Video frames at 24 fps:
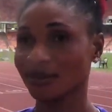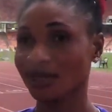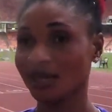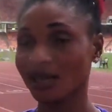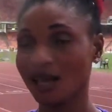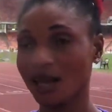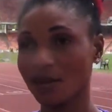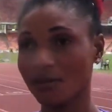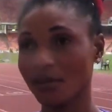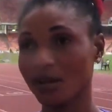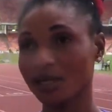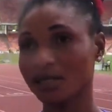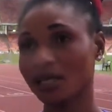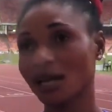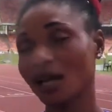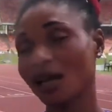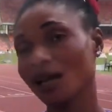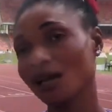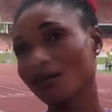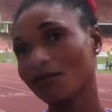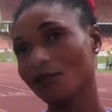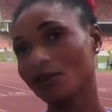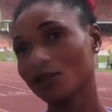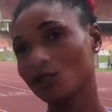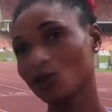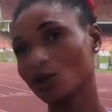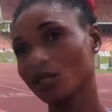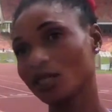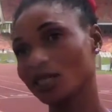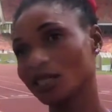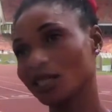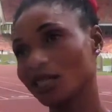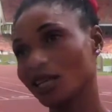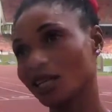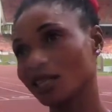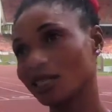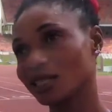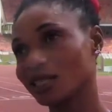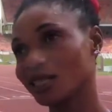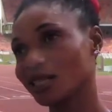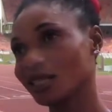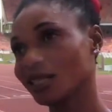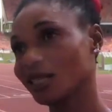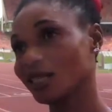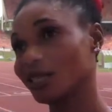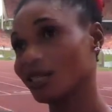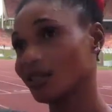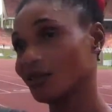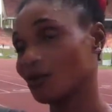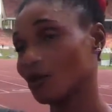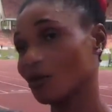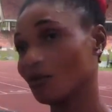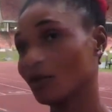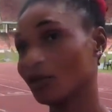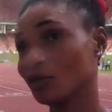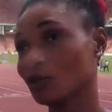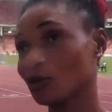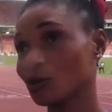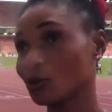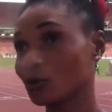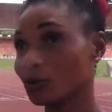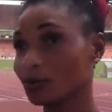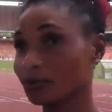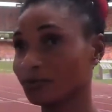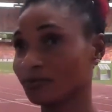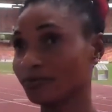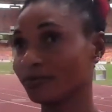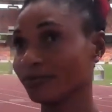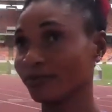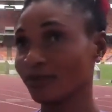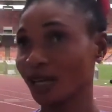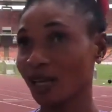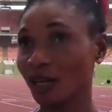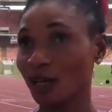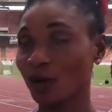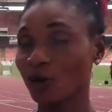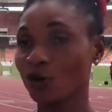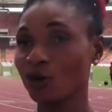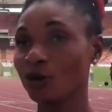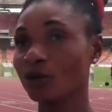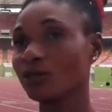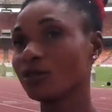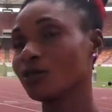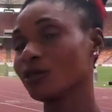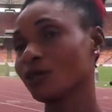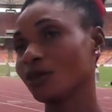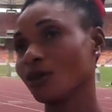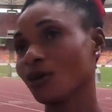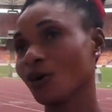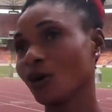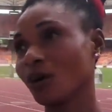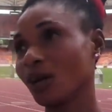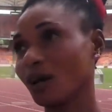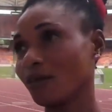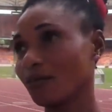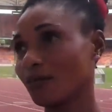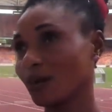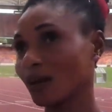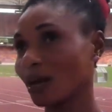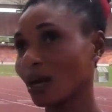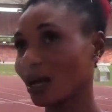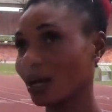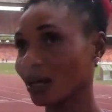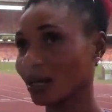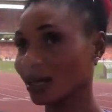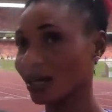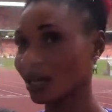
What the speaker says: Yeah, my target for 2019 is for me to go to the All African